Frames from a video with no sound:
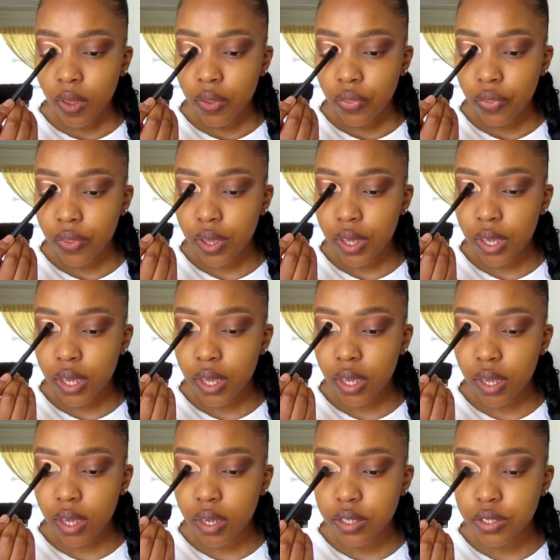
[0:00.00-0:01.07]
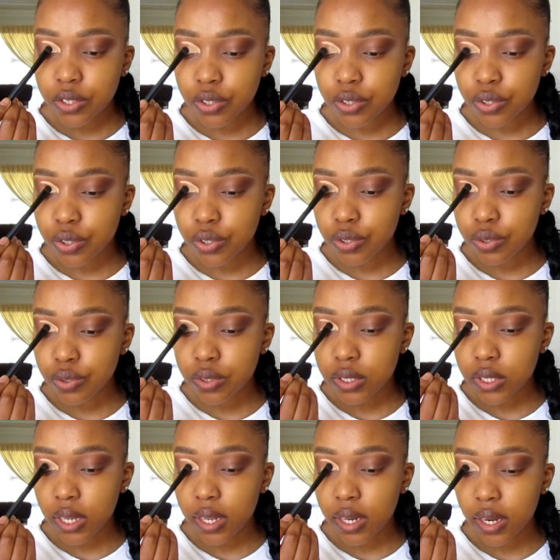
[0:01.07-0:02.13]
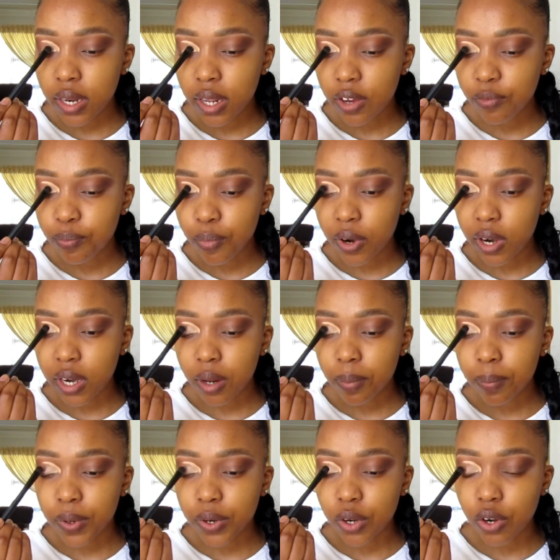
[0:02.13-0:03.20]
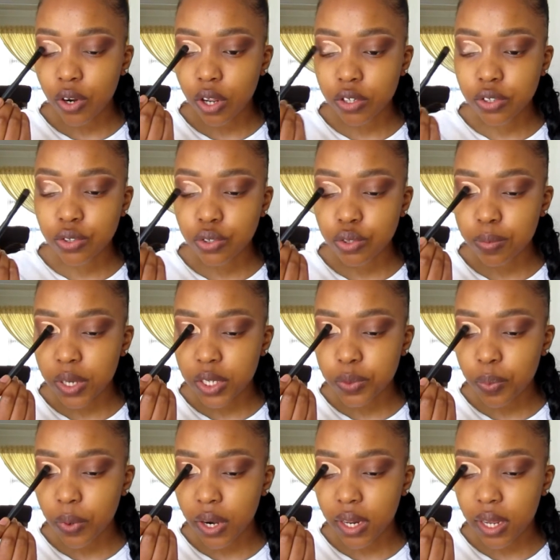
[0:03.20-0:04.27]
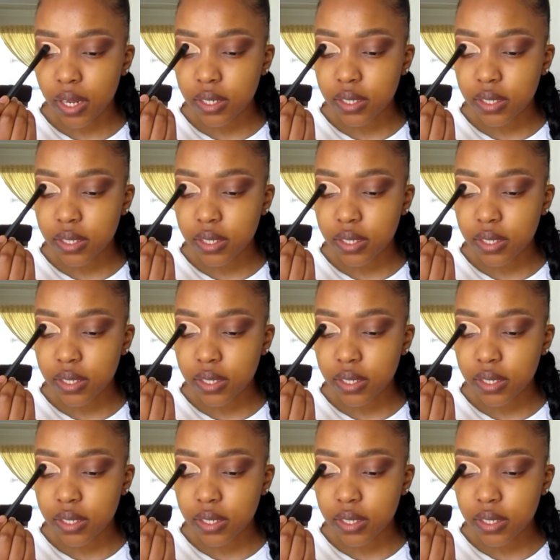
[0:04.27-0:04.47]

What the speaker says: The key is to use enough product but not too much product.